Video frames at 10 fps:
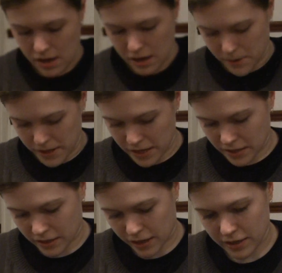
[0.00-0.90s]
and that
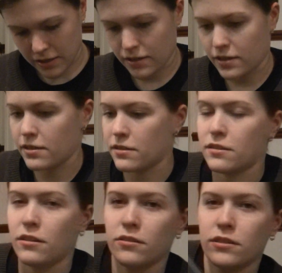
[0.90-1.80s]
just kind of
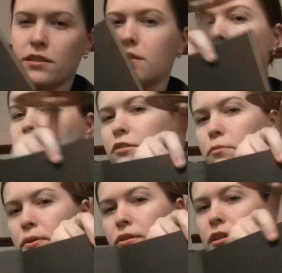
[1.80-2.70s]
slots in. It's got a
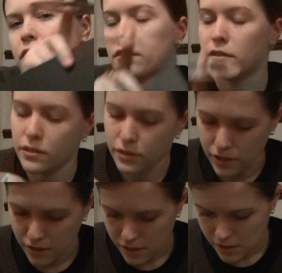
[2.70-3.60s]
little pocket,
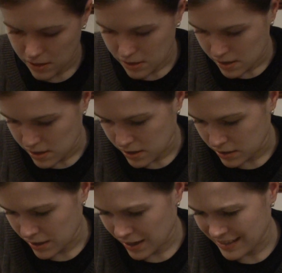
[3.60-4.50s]

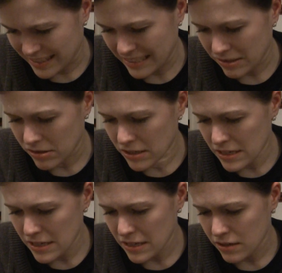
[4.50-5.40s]
so that slots
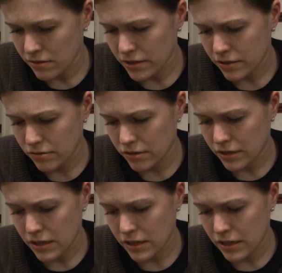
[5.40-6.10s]
in and tries not